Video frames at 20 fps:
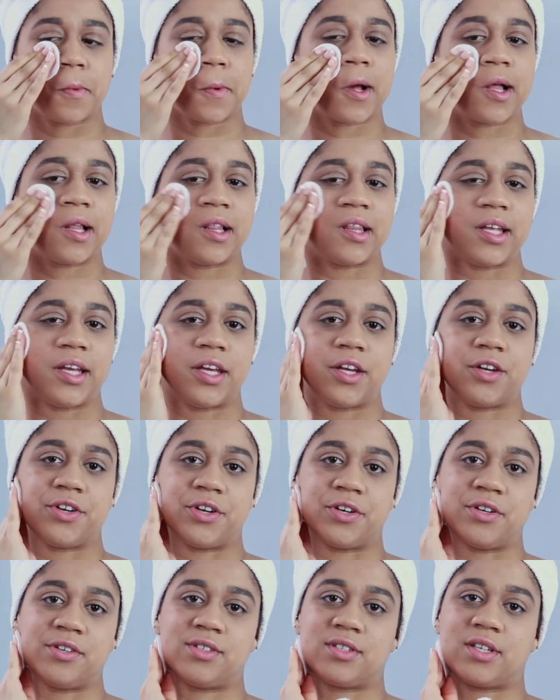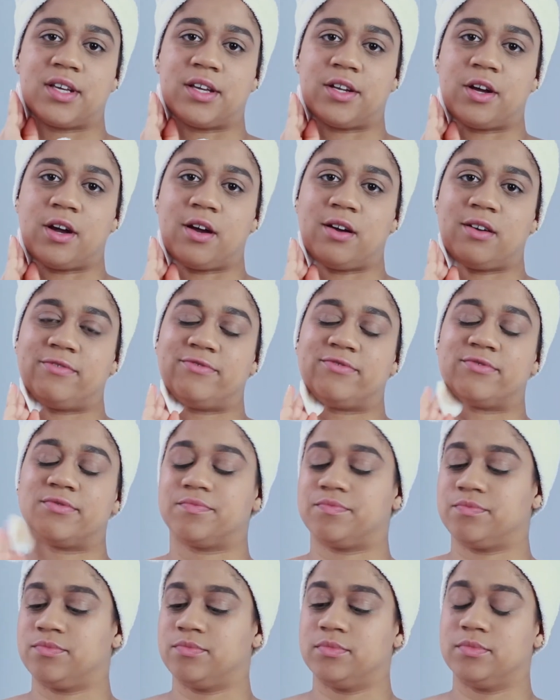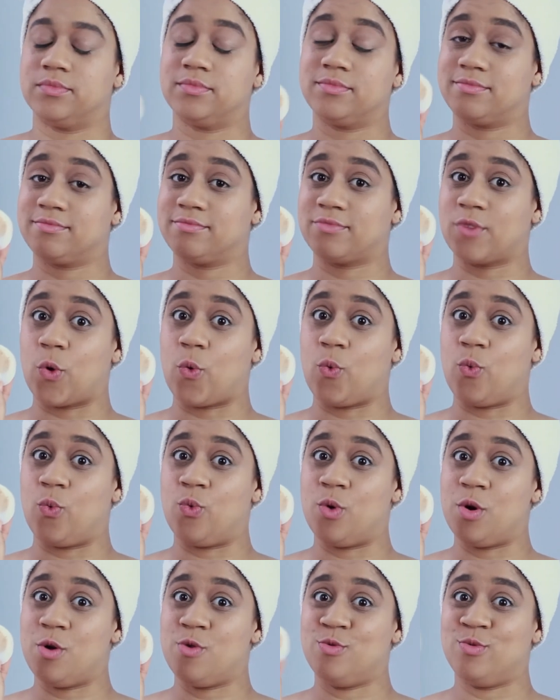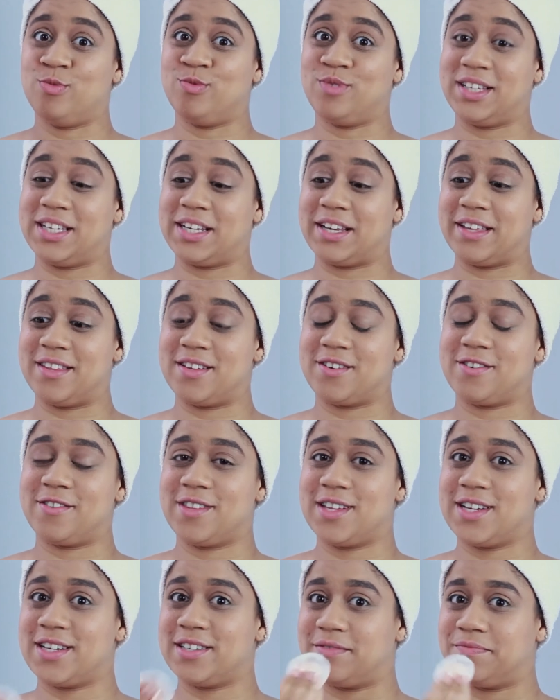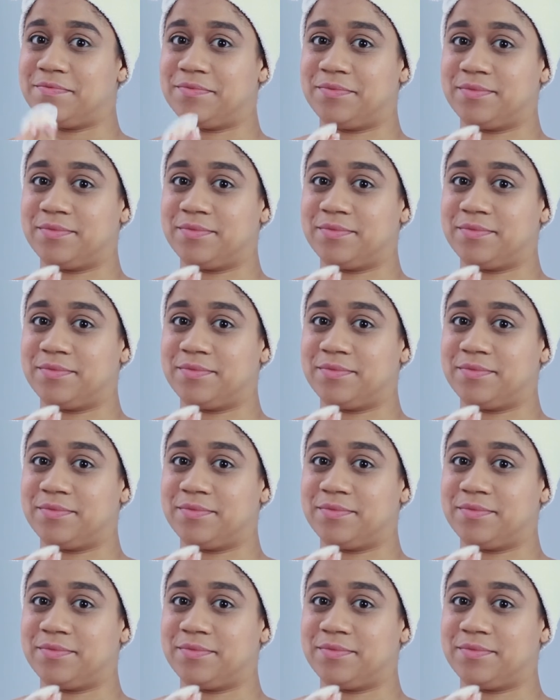clear your skin off. Whoa, look at all that.